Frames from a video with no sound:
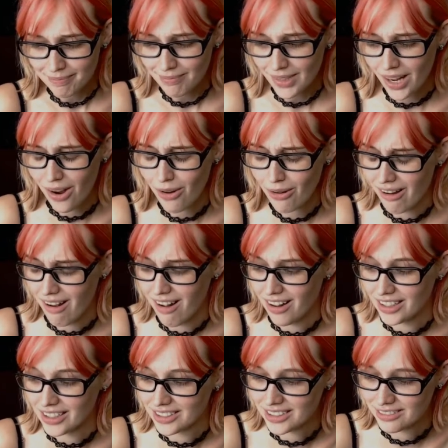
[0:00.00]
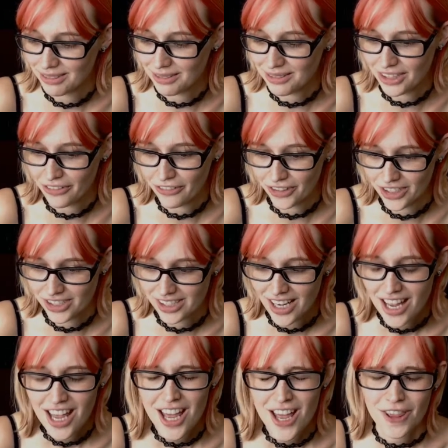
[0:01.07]
oh god, what was the first
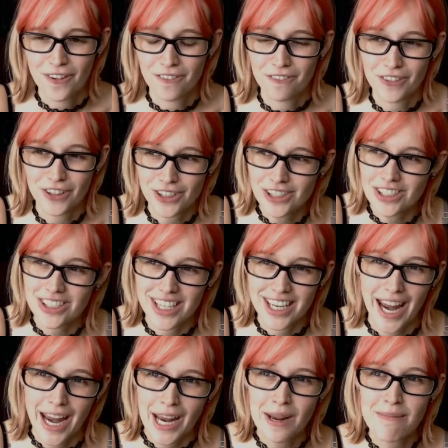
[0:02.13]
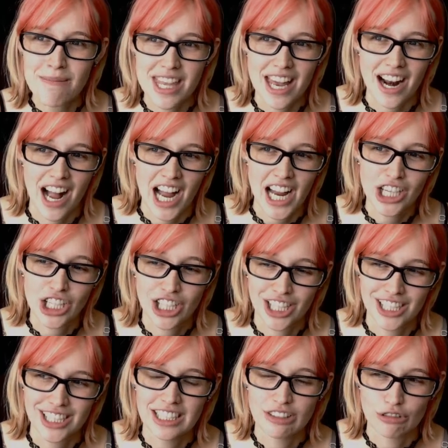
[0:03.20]
game that I
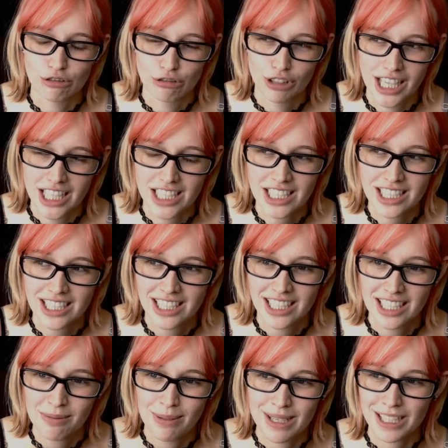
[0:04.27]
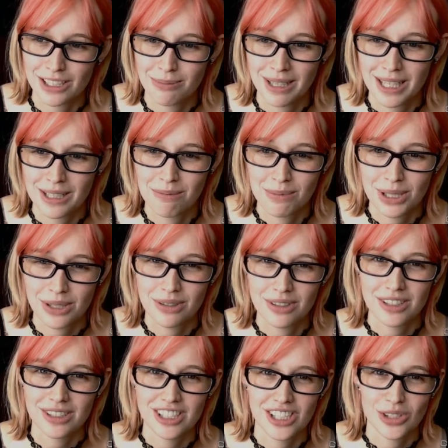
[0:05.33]
couldn't run because my
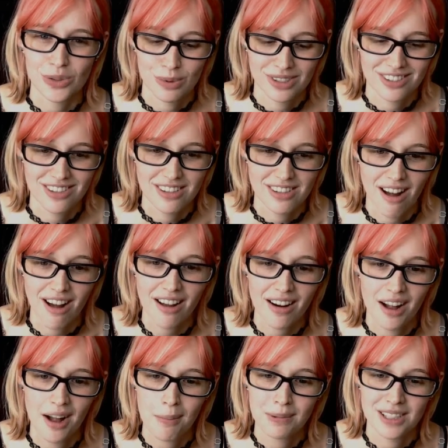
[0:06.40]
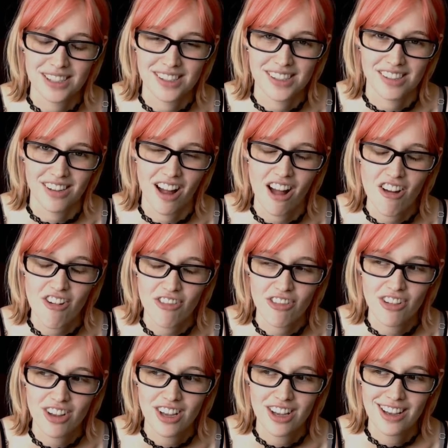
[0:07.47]
computer just was not up to snuff
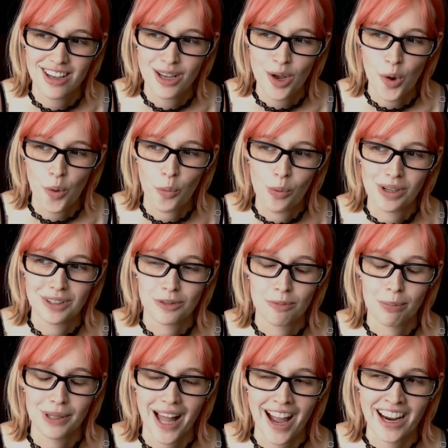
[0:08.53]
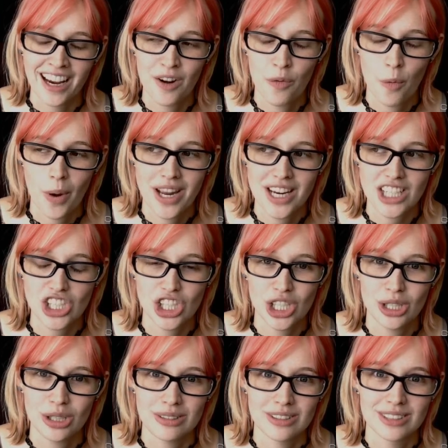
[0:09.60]
was Black and White
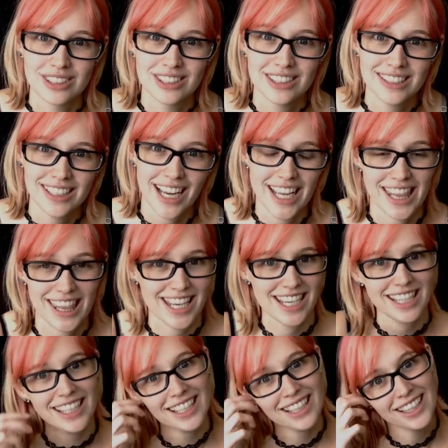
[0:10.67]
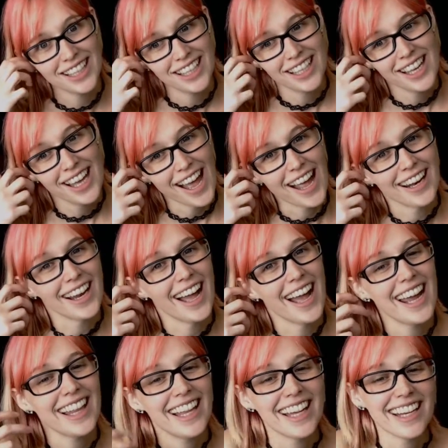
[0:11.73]
2, I think. And
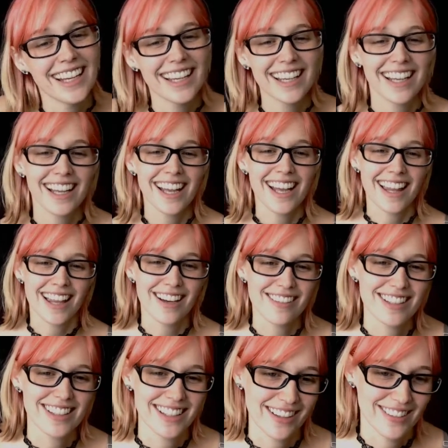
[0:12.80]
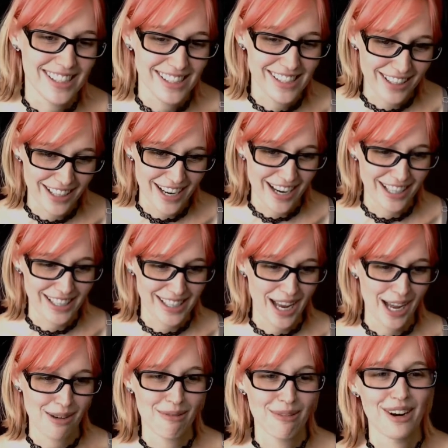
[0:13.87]
that was during a
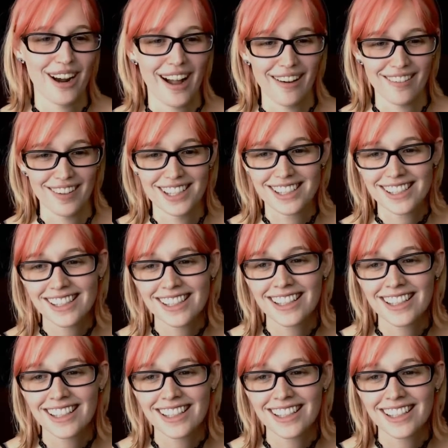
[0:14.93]
time where I was